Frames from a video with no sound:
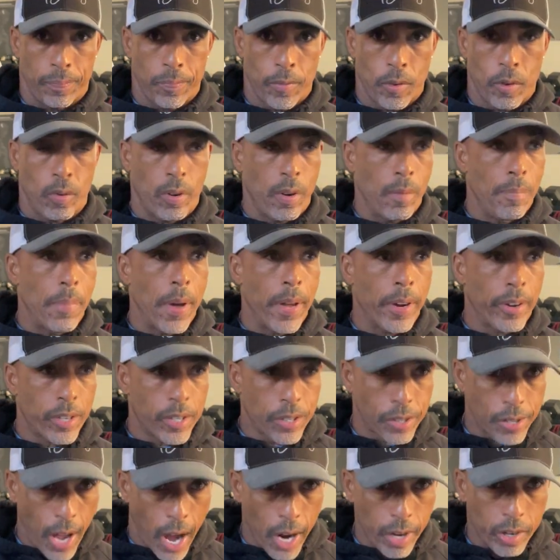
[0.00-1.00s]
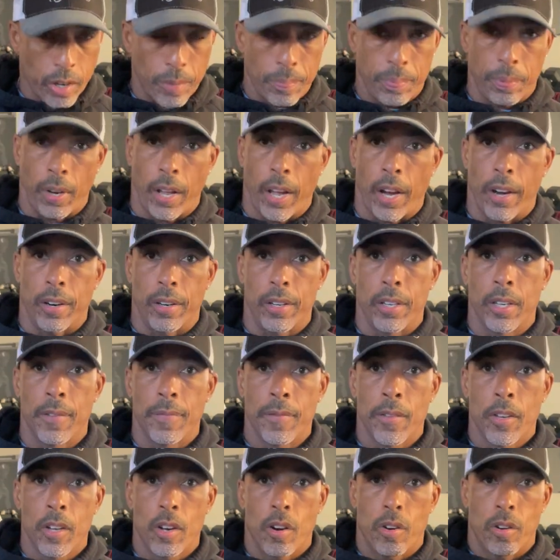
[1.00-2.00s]
or a better soccer player
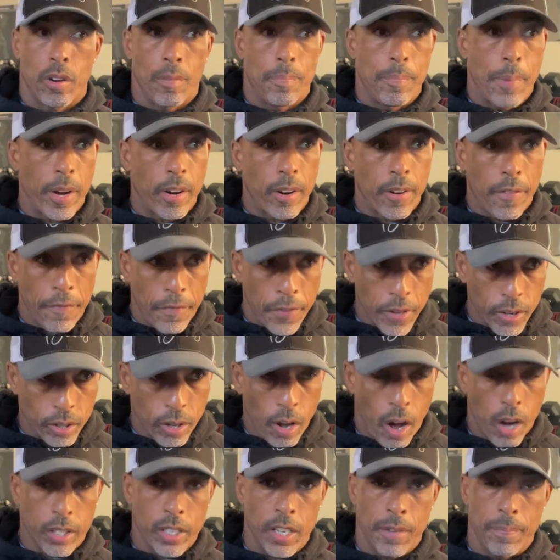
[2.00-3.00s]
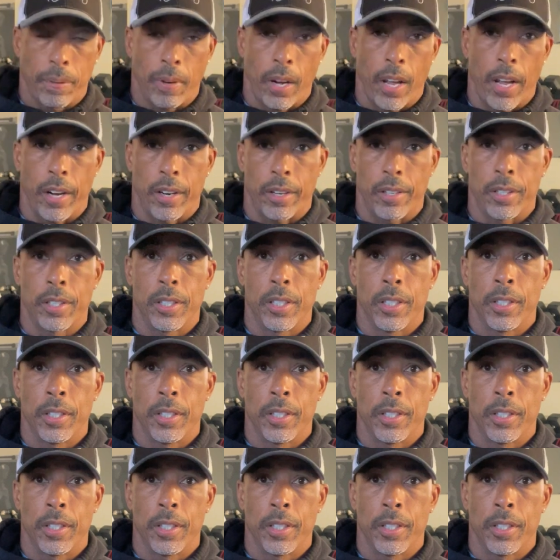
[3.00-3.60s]
or a better field hockey player,